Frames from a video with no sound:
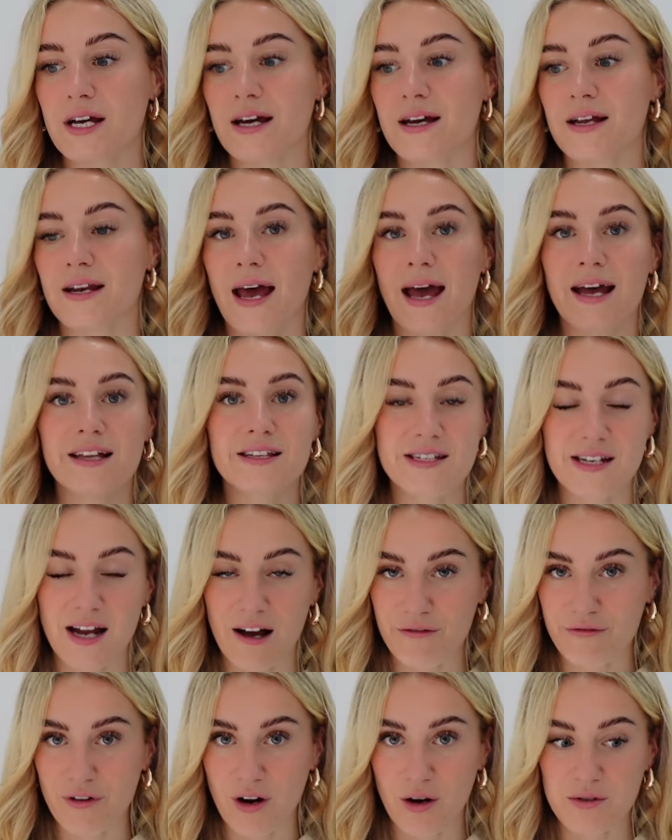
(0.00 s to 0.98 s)
in head
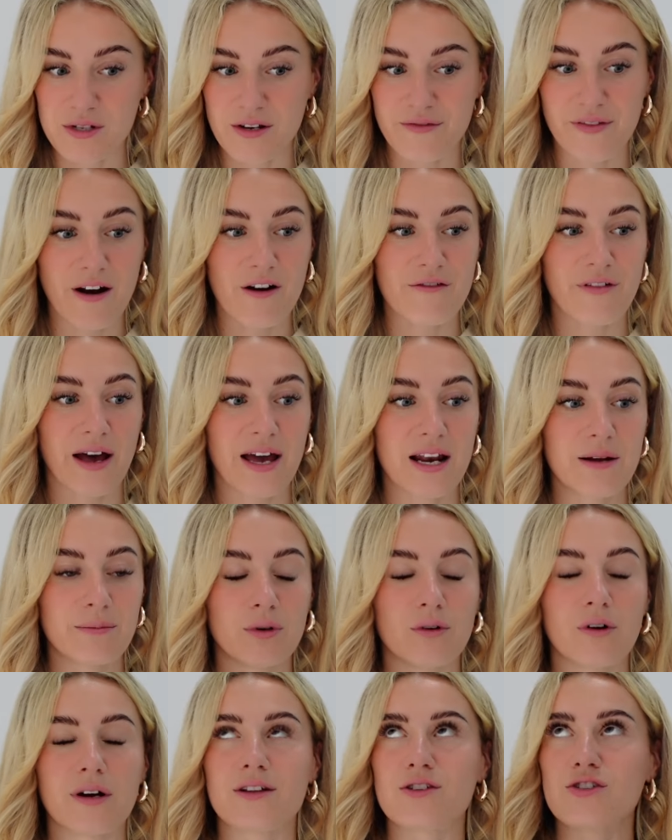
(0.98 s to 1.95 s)
staff roles if they're
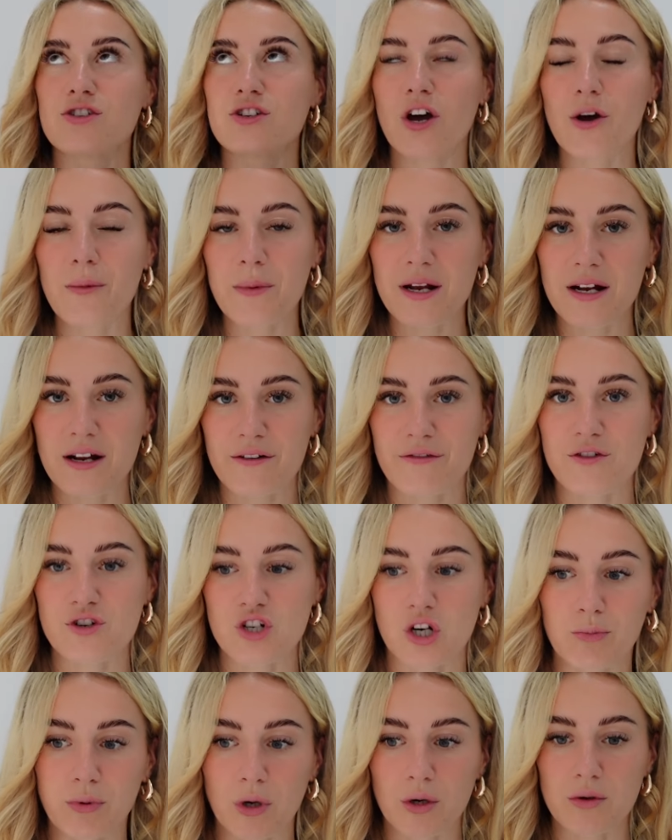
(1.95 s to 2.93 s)
available, in so many different
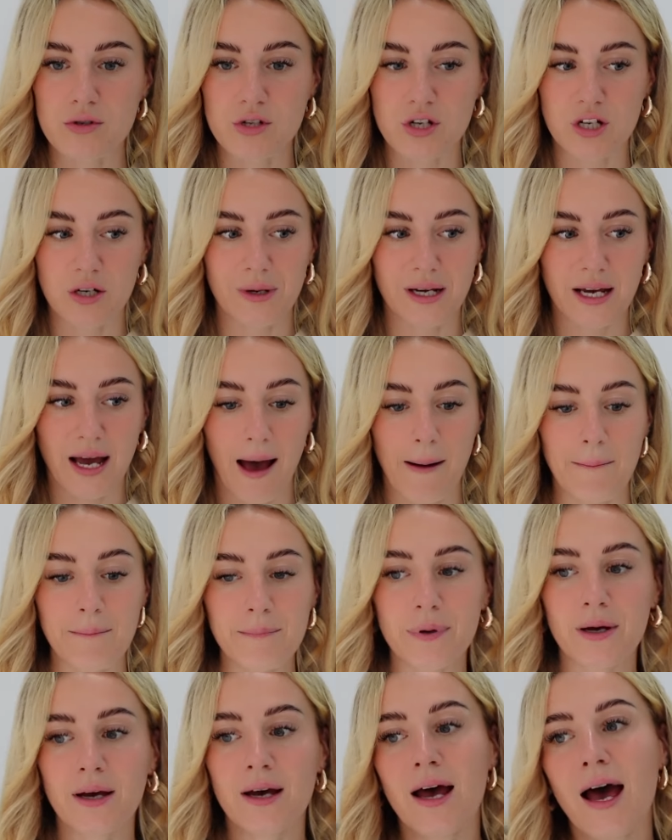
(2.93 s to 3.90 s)
job roles to do at
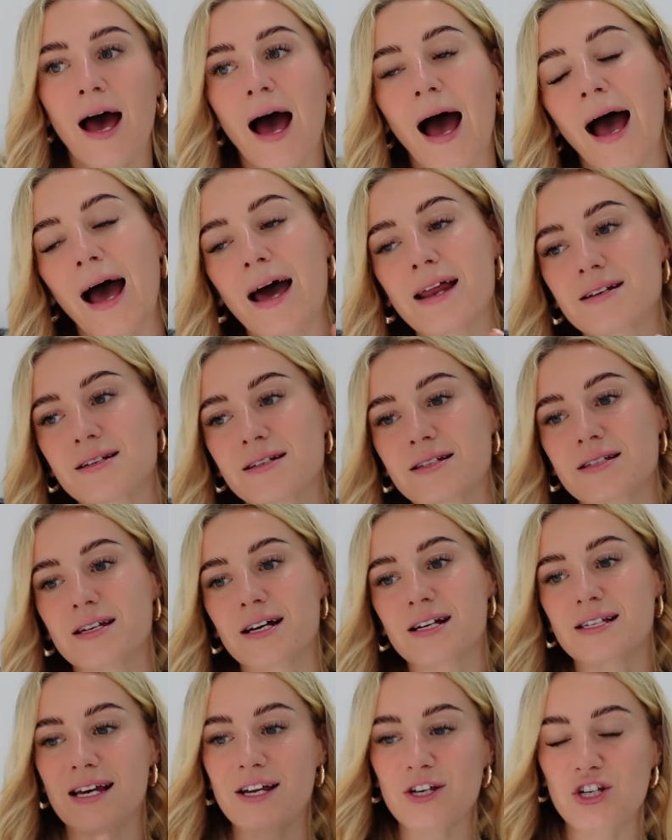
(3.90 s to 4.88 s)
camp, and
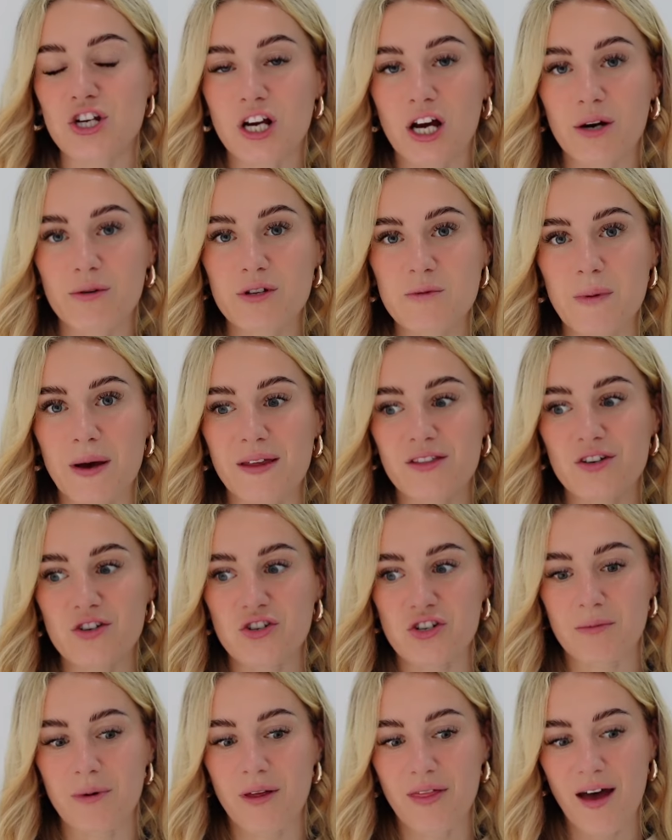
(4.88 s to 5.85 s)
essentially go and spend the
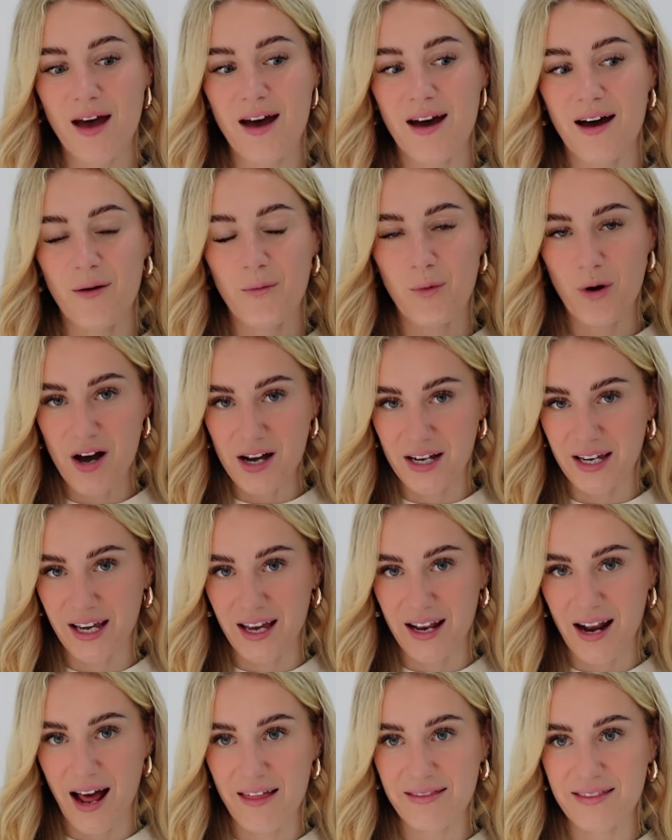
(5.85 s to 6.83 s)
summer there
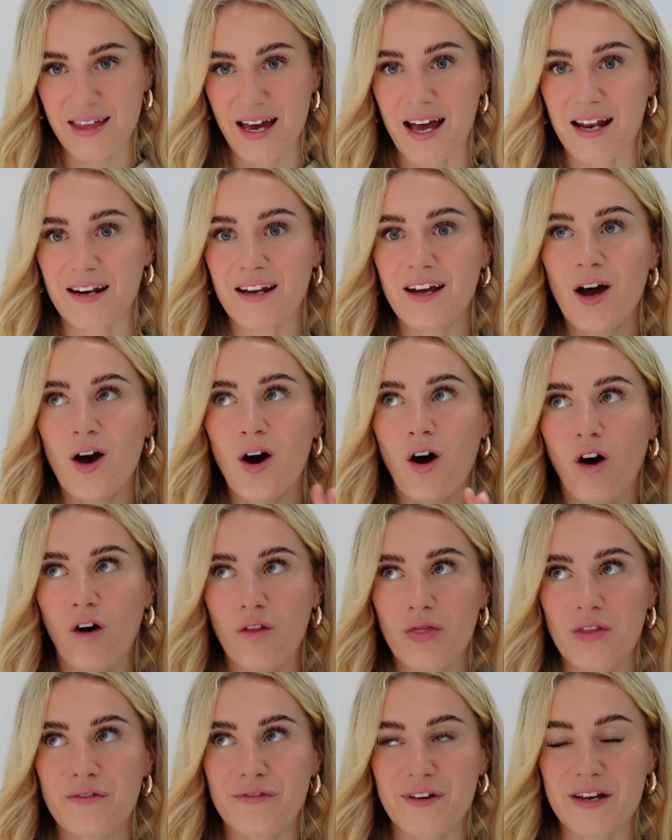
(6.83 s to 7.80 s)
working. And then
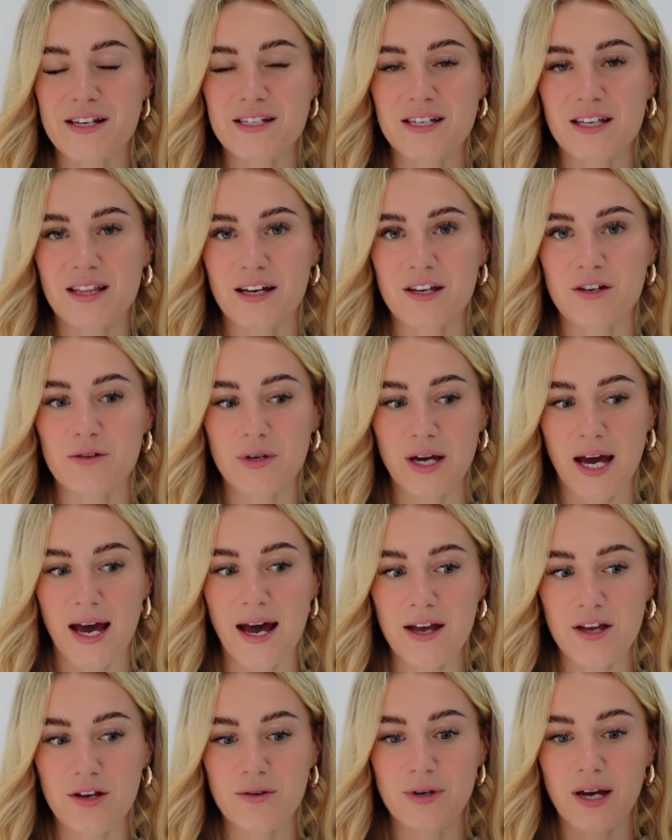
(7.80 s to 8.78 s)
on the visa that you
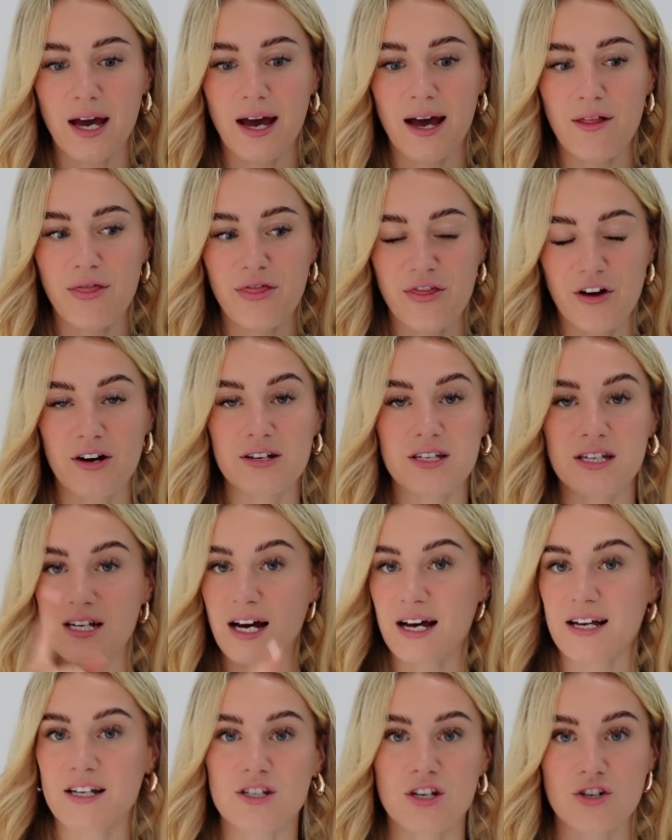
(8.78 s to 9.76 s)
get, you get thirty
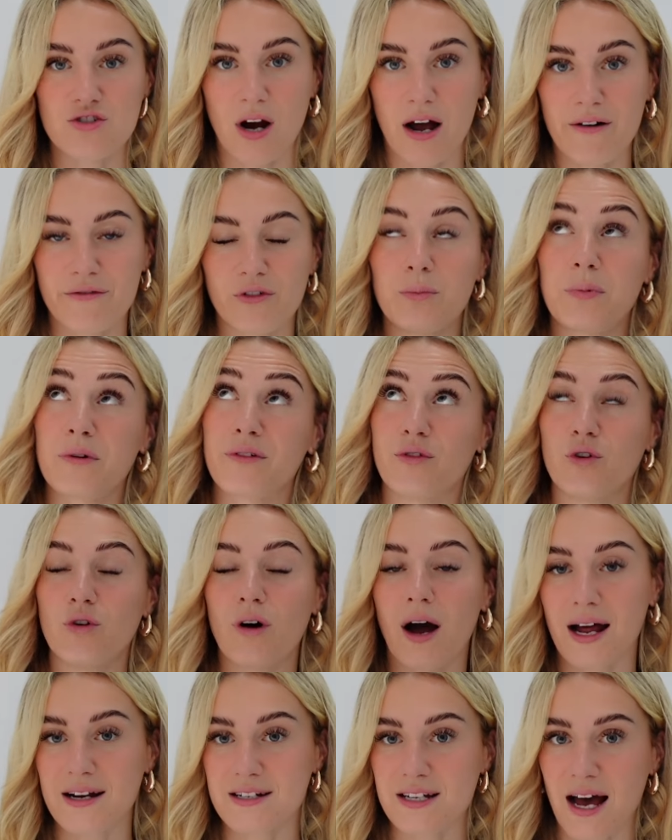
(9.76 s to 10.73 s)
days to travel
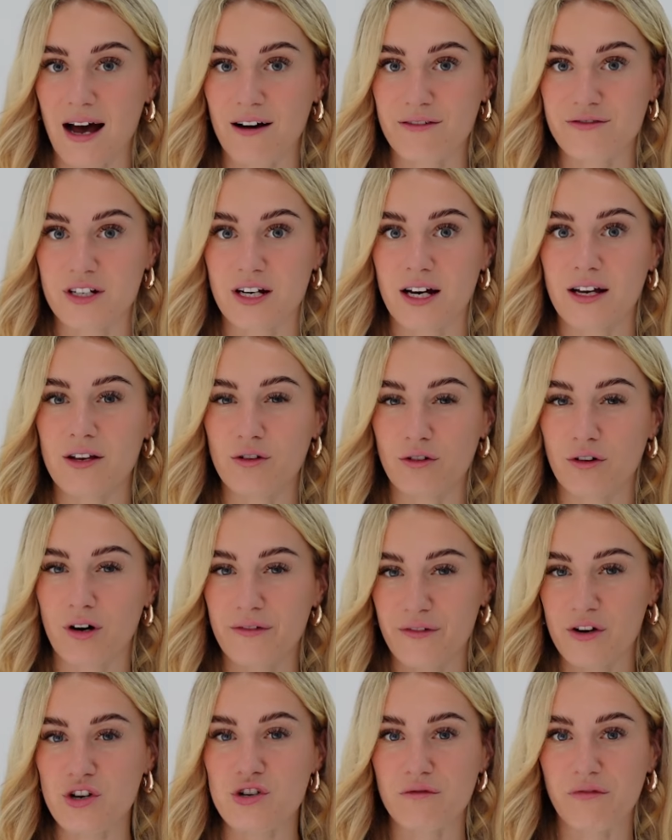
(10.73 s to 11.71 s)
before and after your
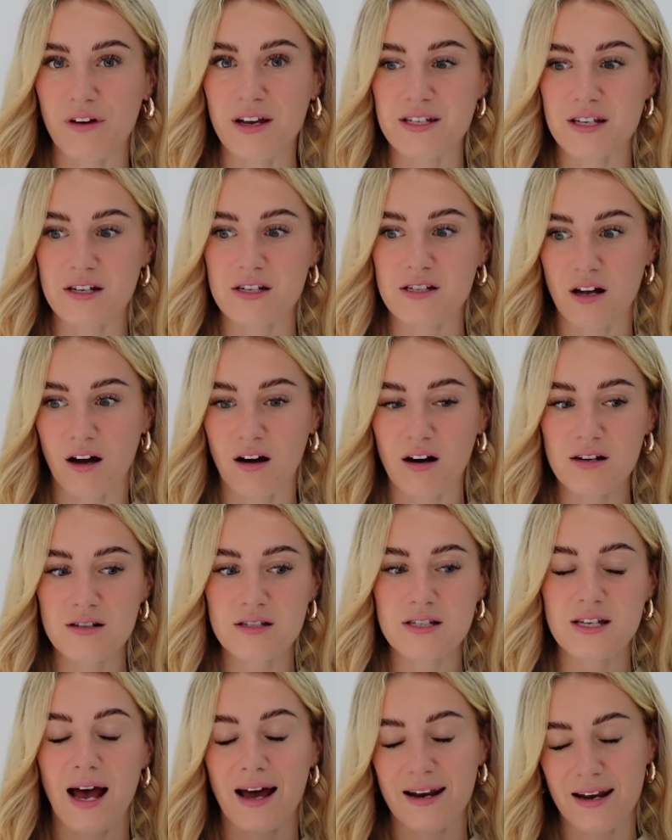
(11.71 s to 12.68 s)
official visa
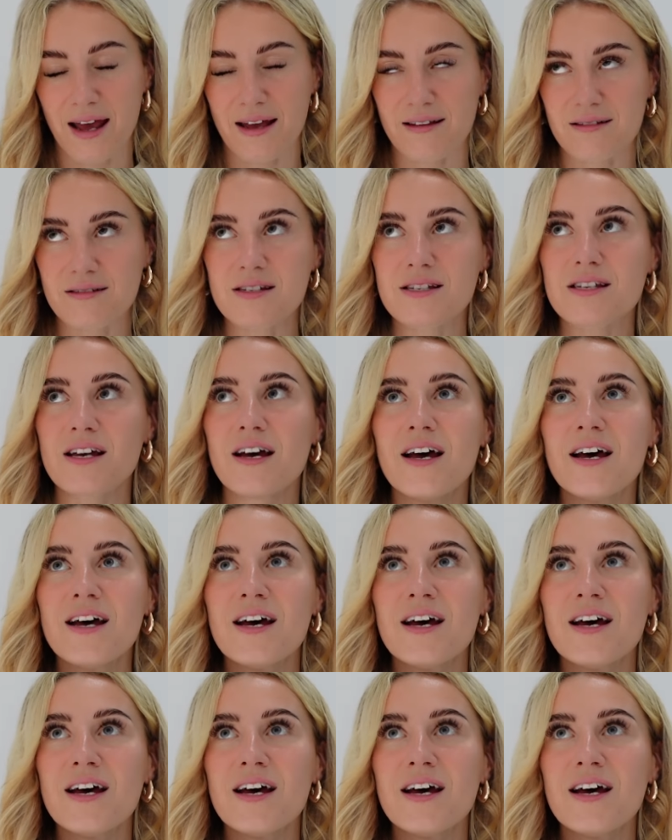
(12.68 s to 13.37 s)
starts and ends.